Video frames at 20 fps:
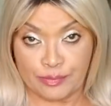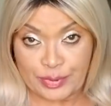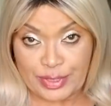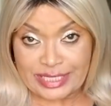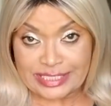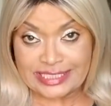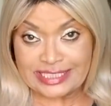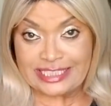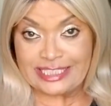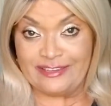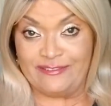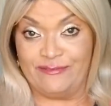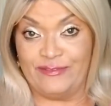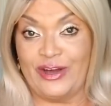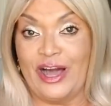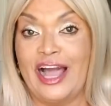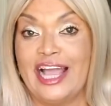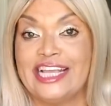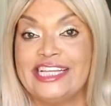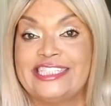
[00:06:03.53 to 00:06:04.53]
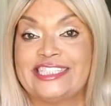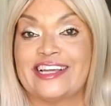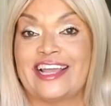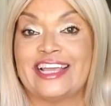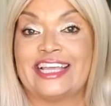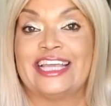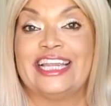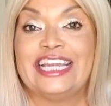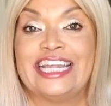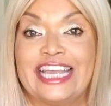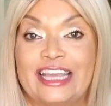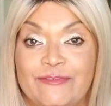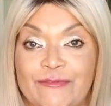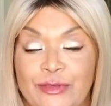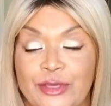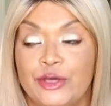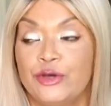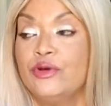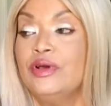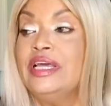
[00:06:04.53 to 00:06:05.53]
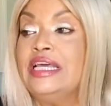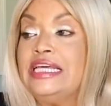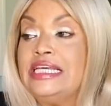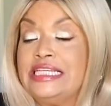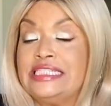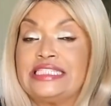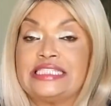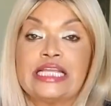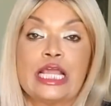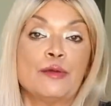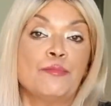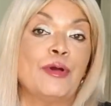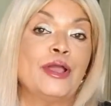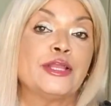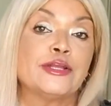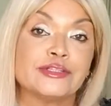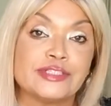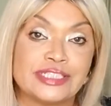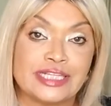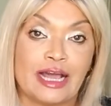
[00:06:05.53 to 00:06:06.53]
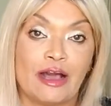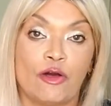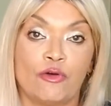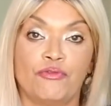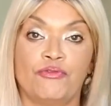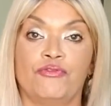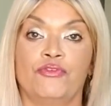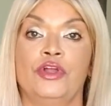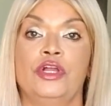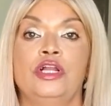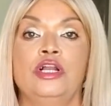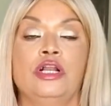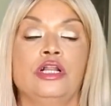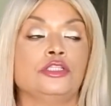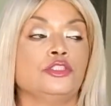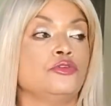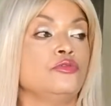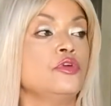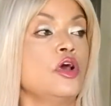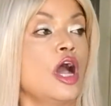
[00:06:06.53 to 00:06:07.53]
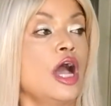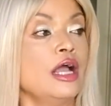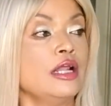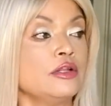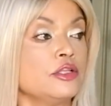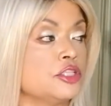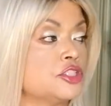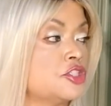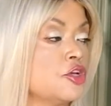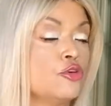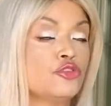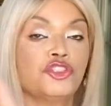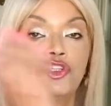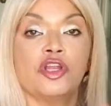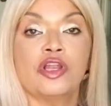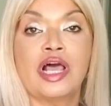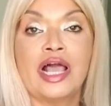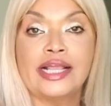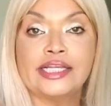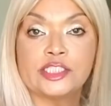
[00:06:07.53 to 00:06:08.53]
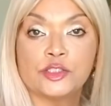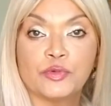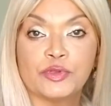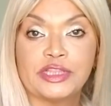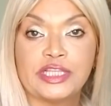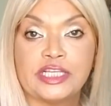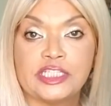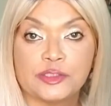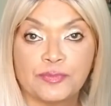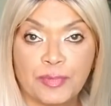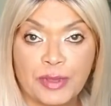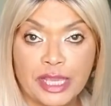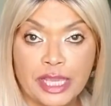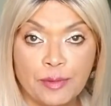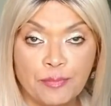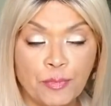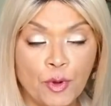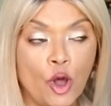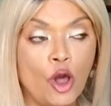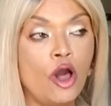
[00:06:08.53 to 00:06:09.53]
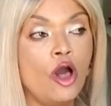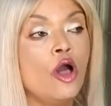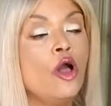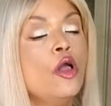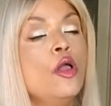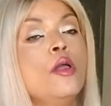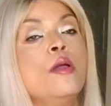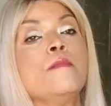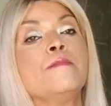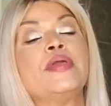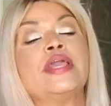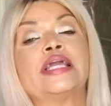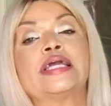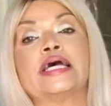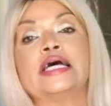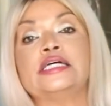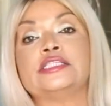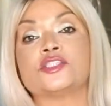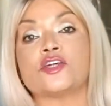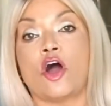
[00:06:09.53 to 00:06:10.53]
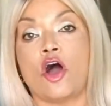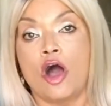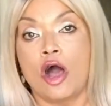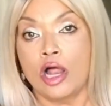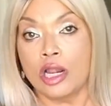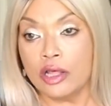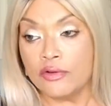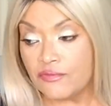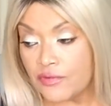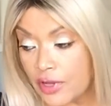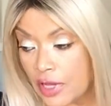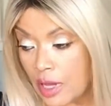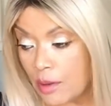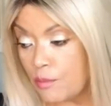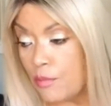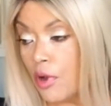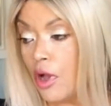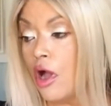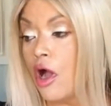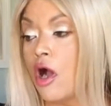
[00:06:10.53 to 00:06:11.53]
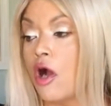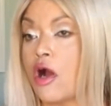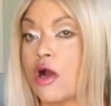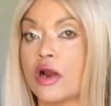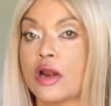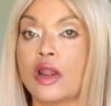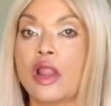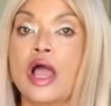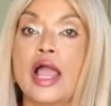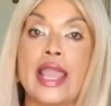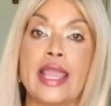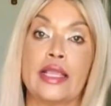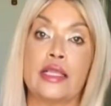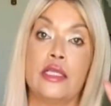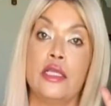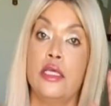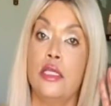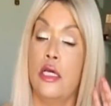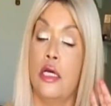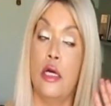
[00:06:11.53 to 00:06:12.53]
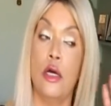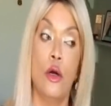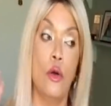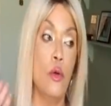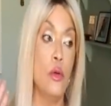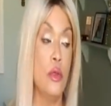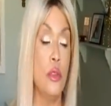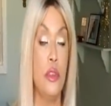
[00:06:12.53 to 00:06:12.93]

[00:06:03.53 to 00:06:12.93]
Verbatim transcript: best advice I can give you is stay by yourself. Do not socialize with these people because all of them are like, you know.